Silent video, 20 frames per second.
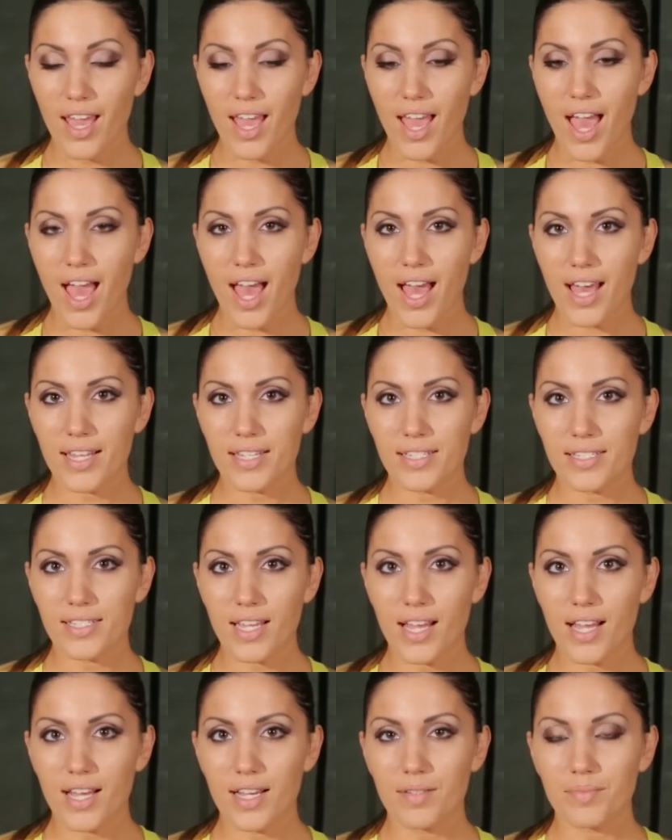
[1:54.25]
And
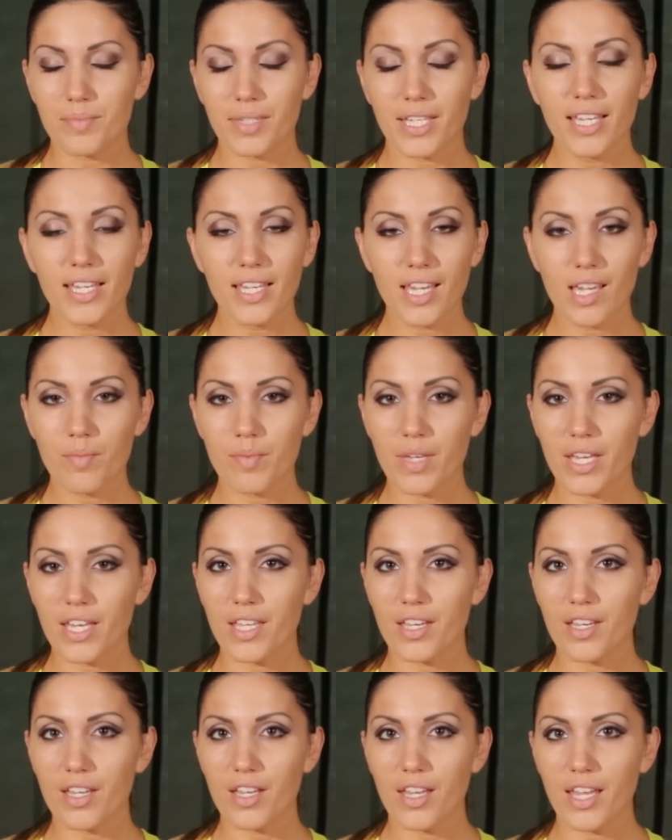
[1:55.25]
um, he came
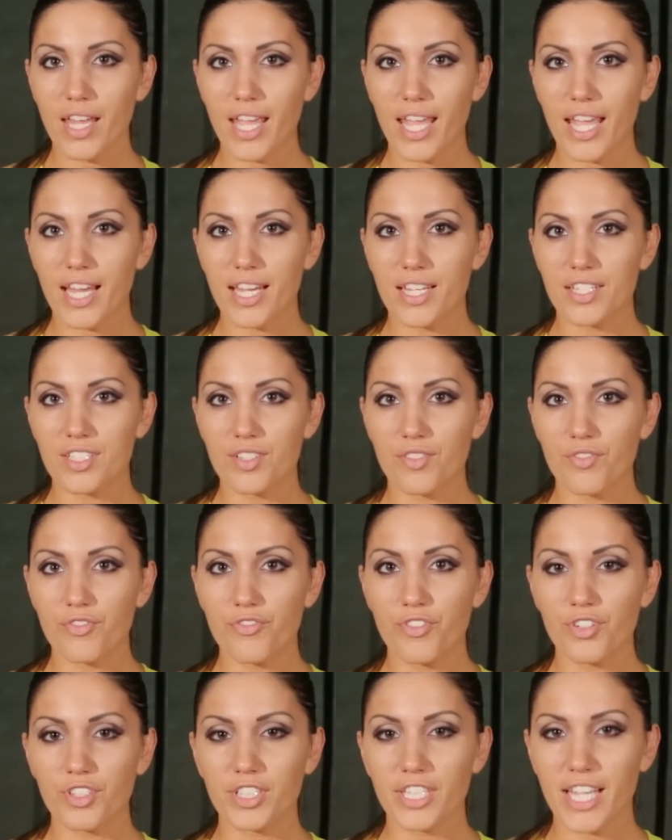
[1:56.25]
in and
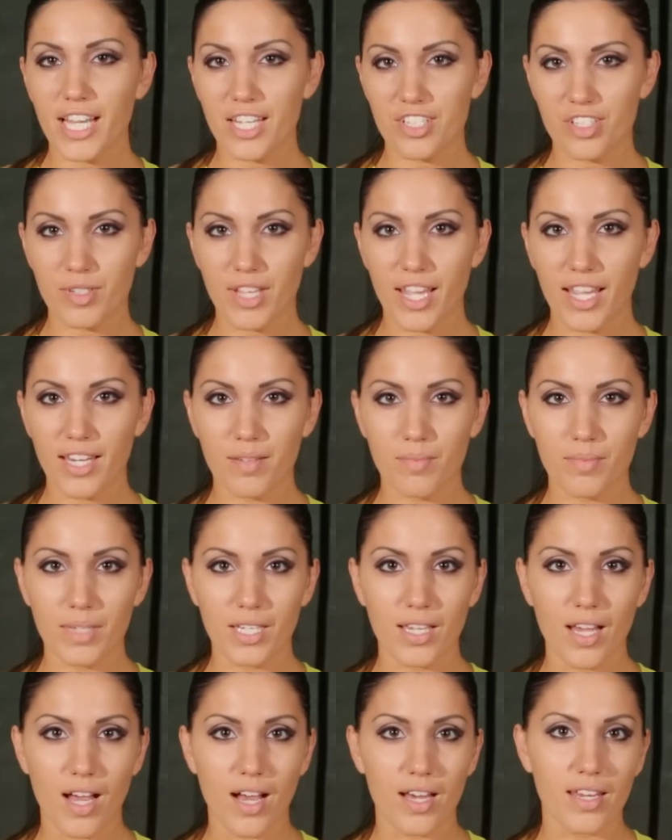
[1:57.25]
fully educated
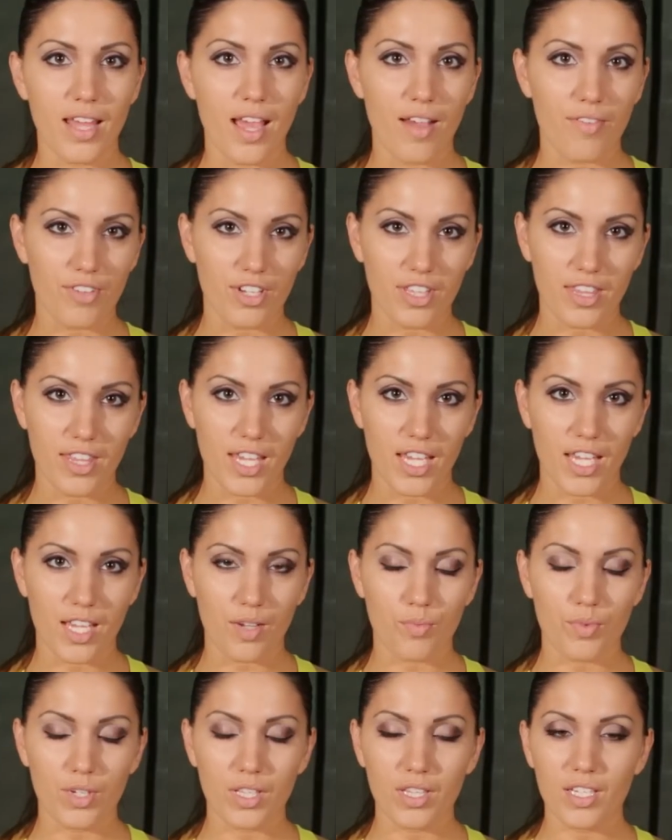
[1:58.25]
me on
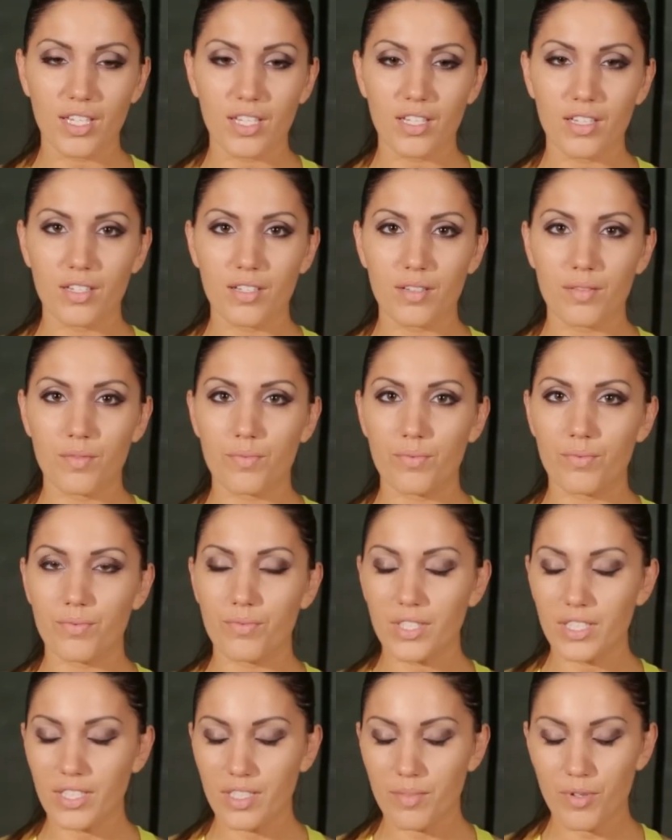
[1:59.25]
everything, really,
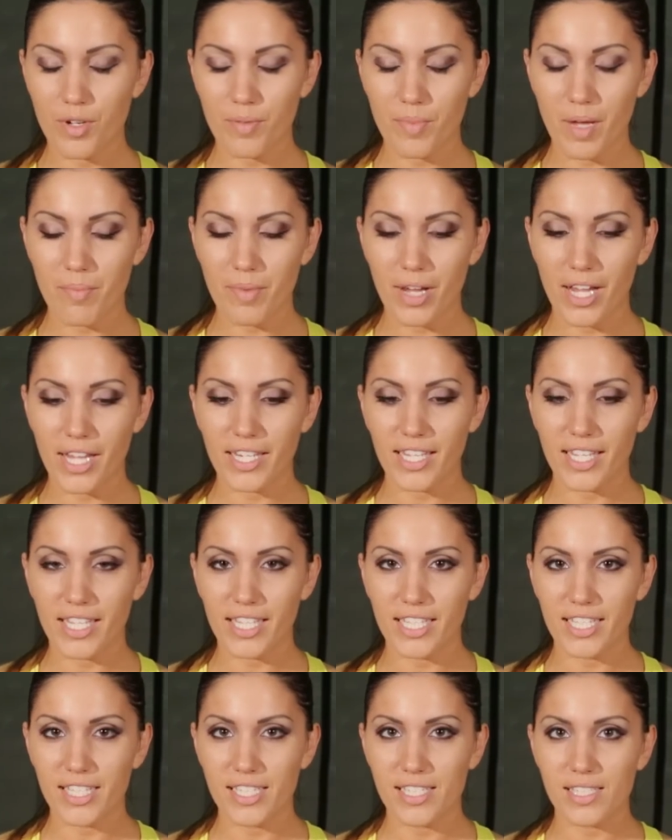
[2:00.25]
really put my mind
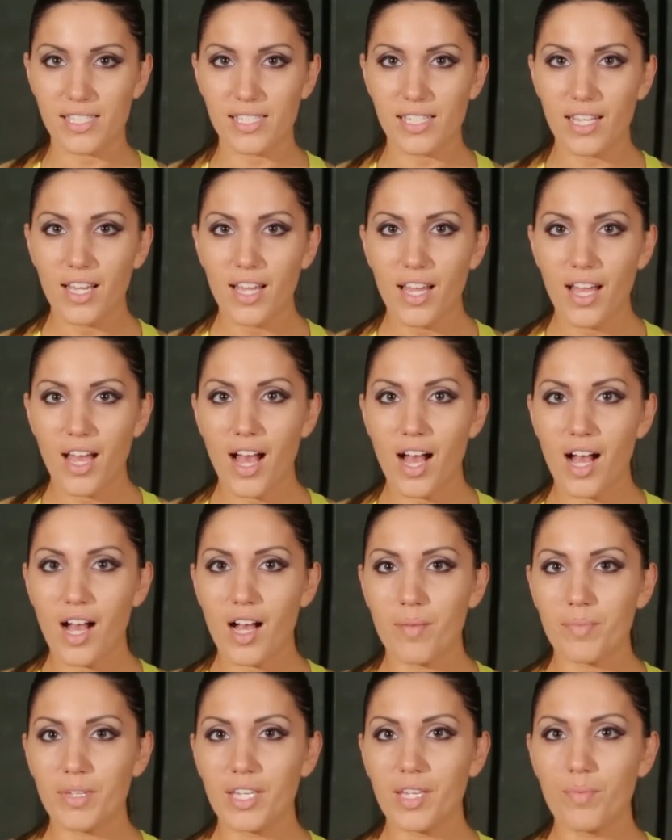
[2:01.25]
at ease.
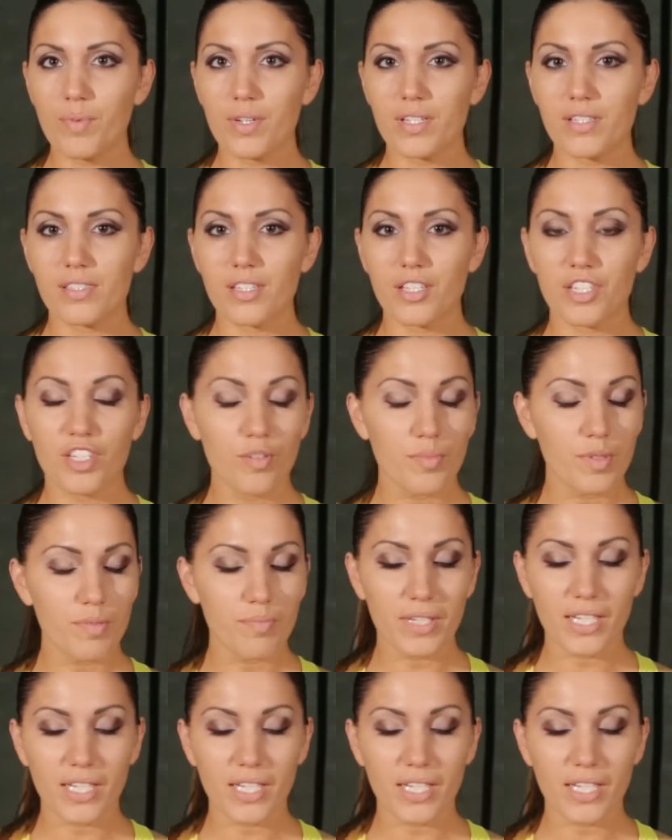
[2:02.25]
Um, he was a human